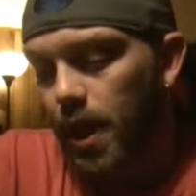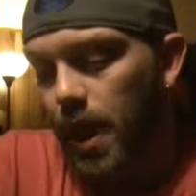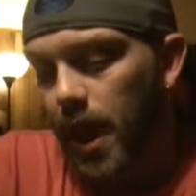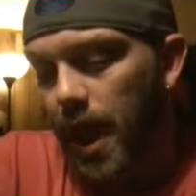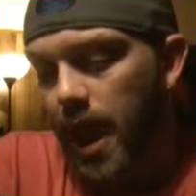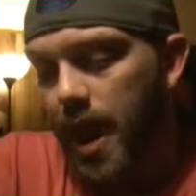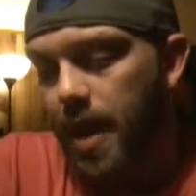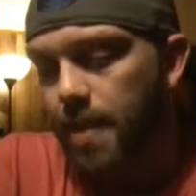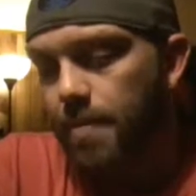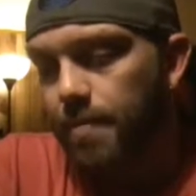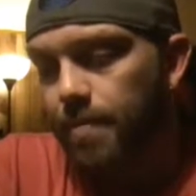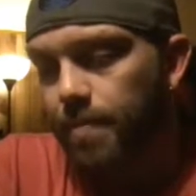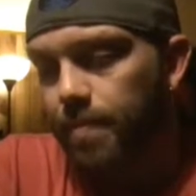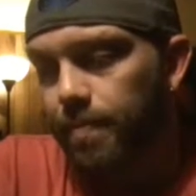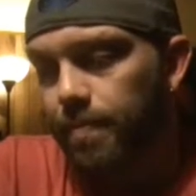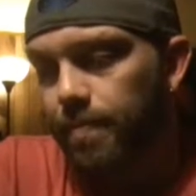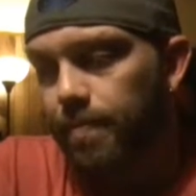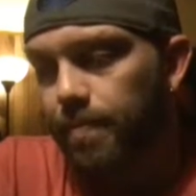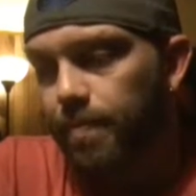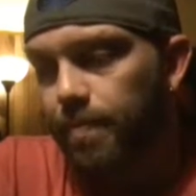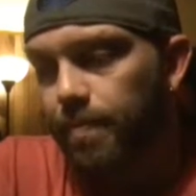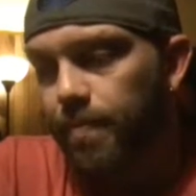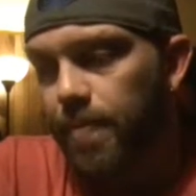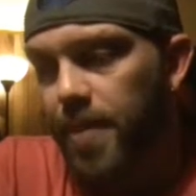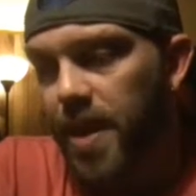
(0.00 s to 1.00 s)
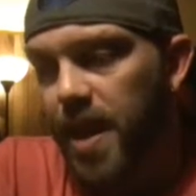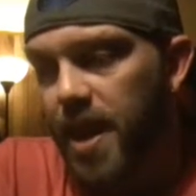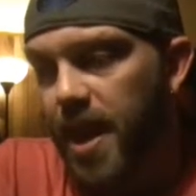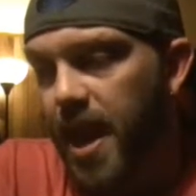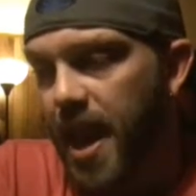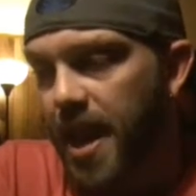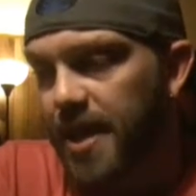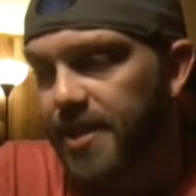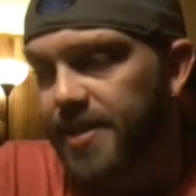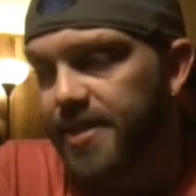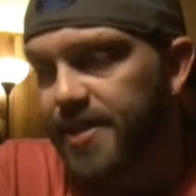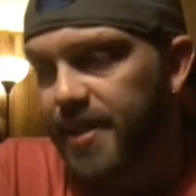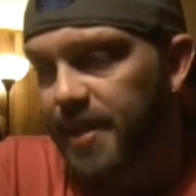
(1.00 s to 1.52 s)
And he
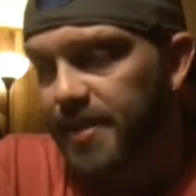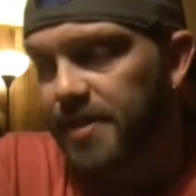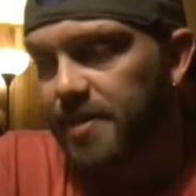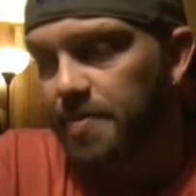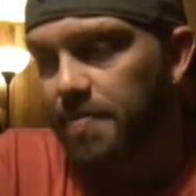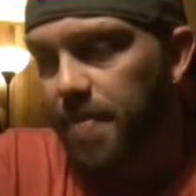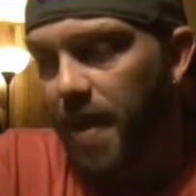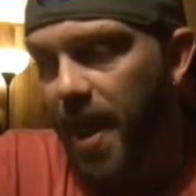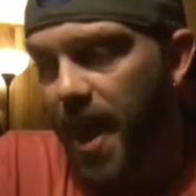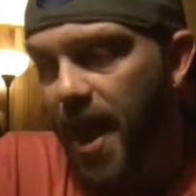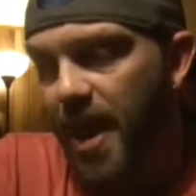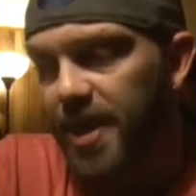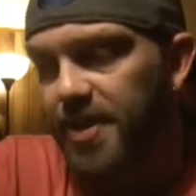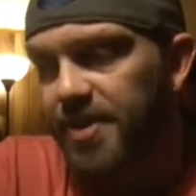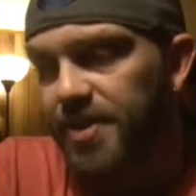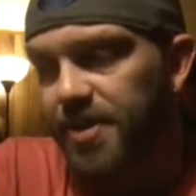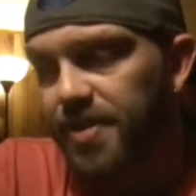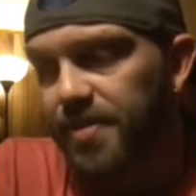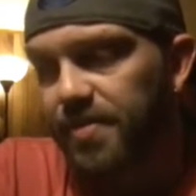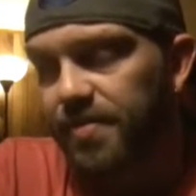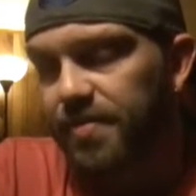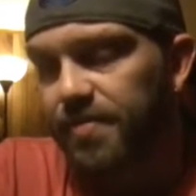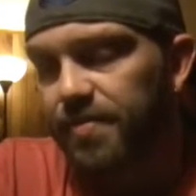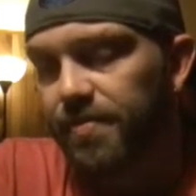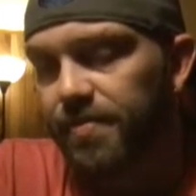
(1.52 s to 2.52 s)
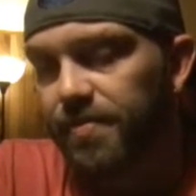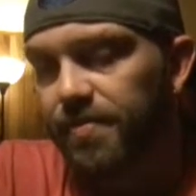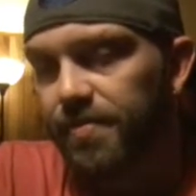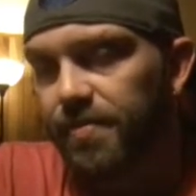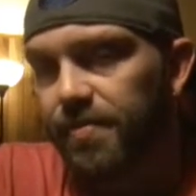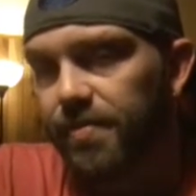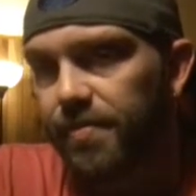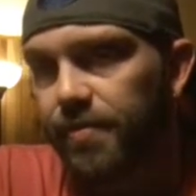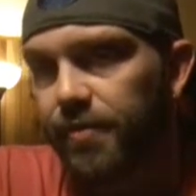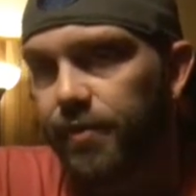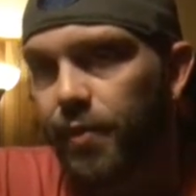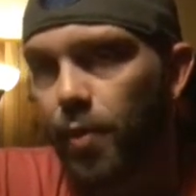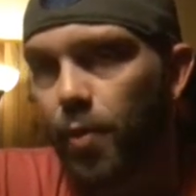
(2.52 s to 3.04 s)
had such a passion
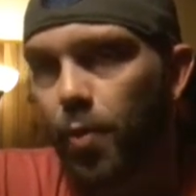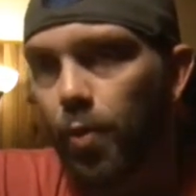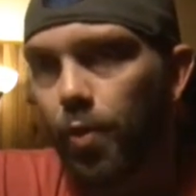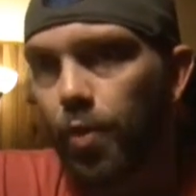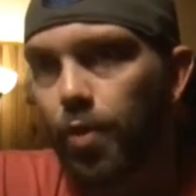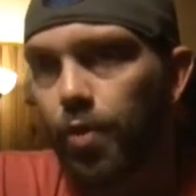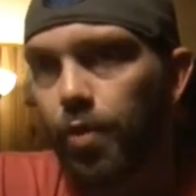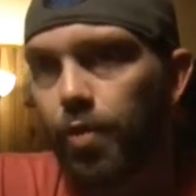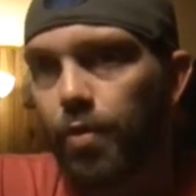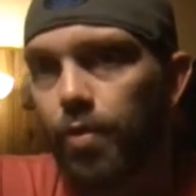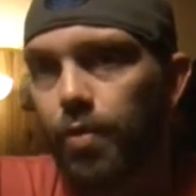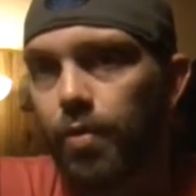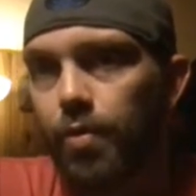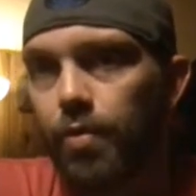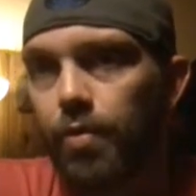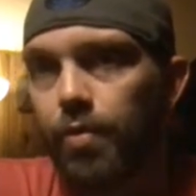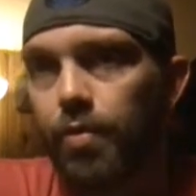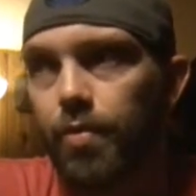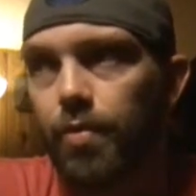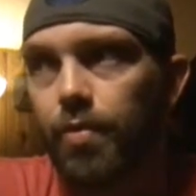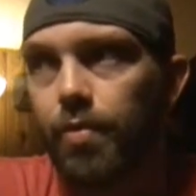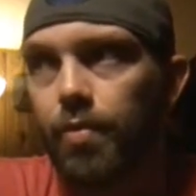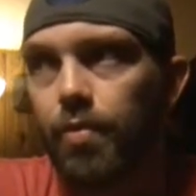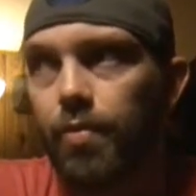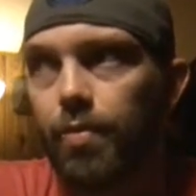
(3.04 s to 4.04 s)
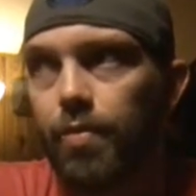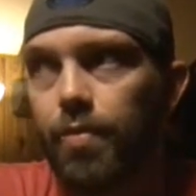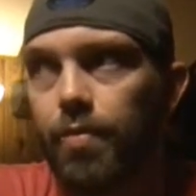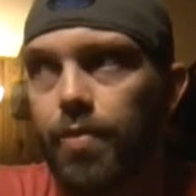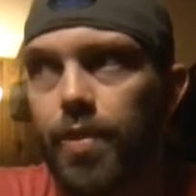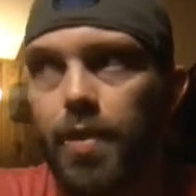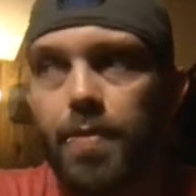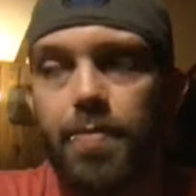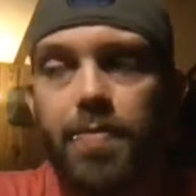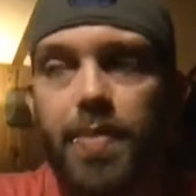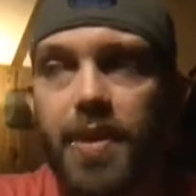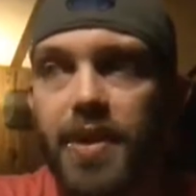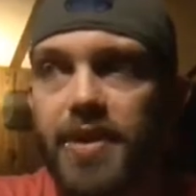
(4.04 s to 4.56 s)
for
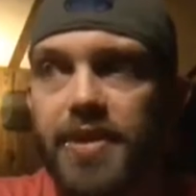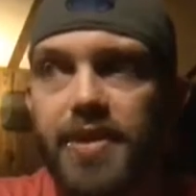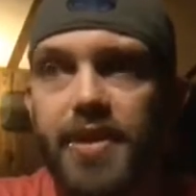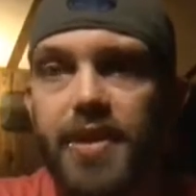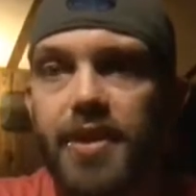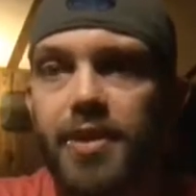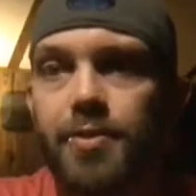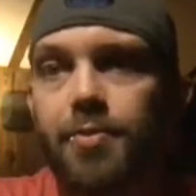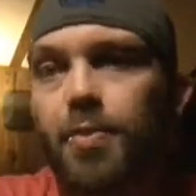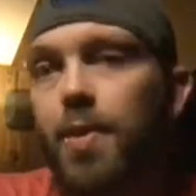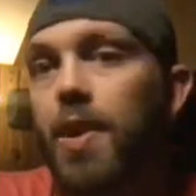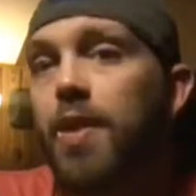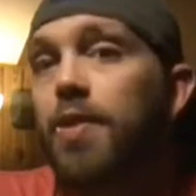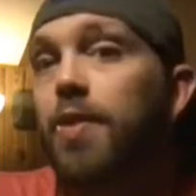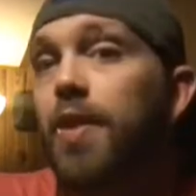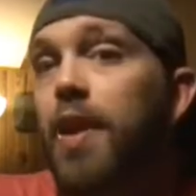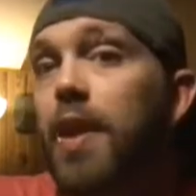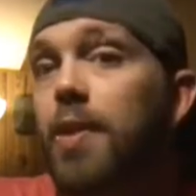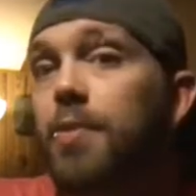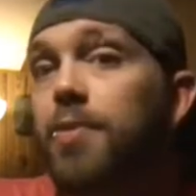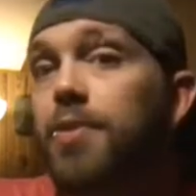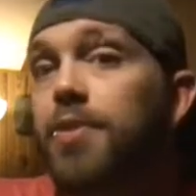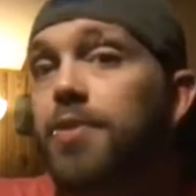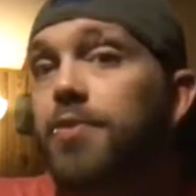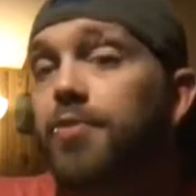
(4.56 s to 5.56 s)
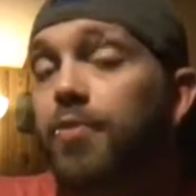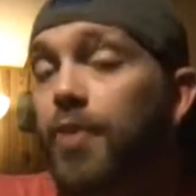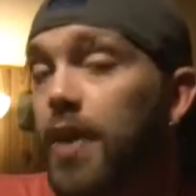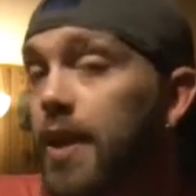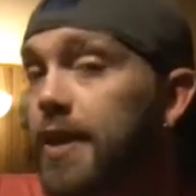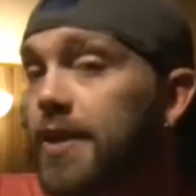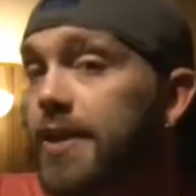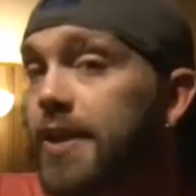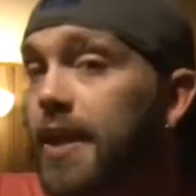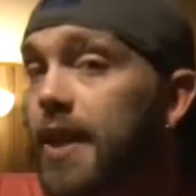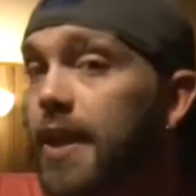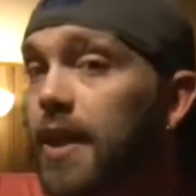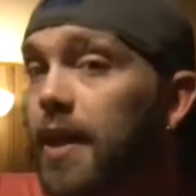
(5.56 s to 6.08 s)
the business, whether he was
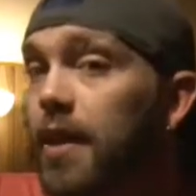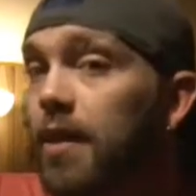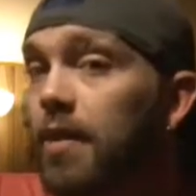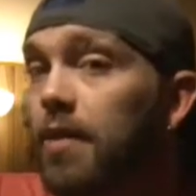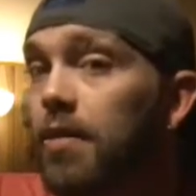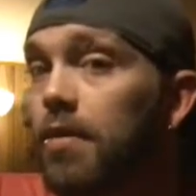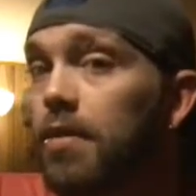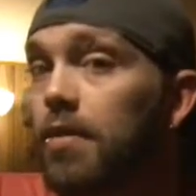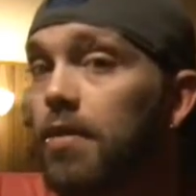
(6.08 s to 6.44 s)
wrestling,